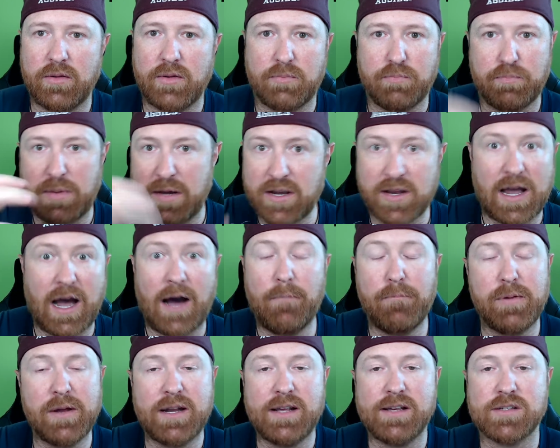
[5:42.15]
big
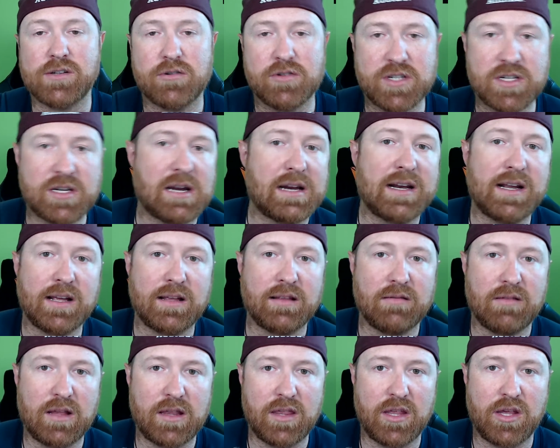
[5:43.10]
companies are
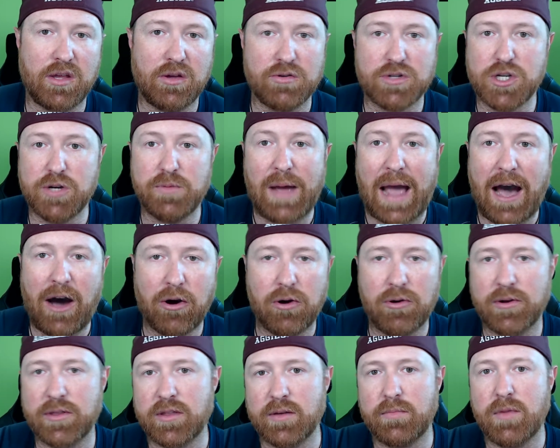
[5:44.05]
studying the YouTube
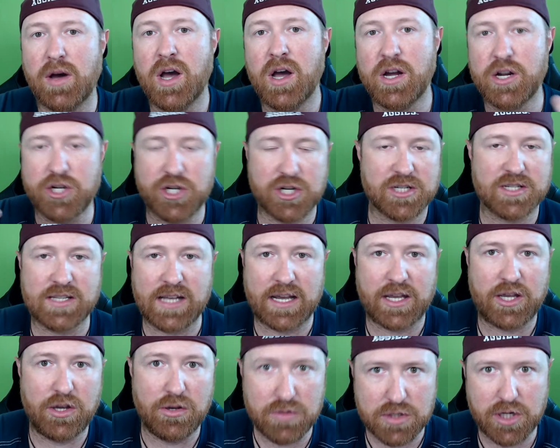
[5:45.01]
algorithm just like
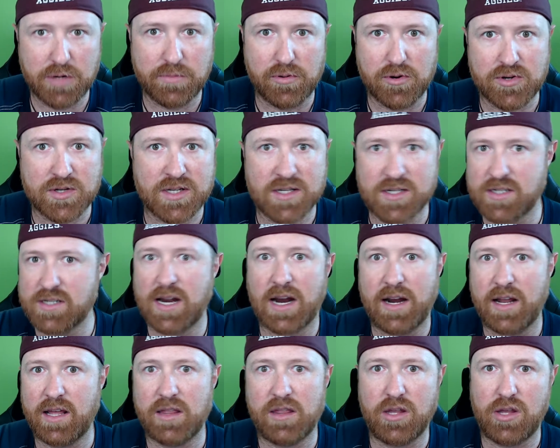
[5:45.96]
YouTubers
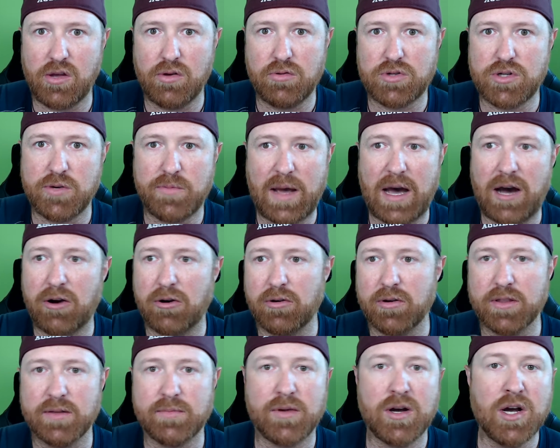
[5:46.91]
study the YouTube
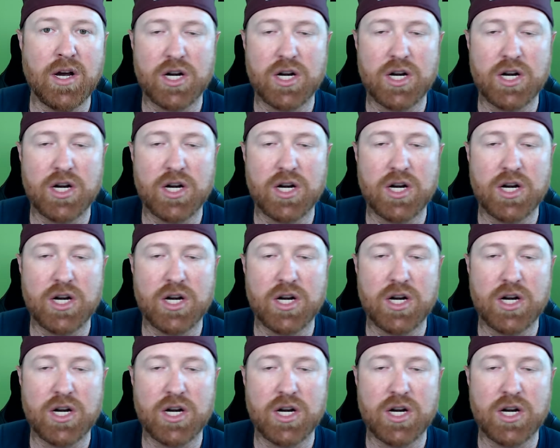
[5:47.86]
algorithm,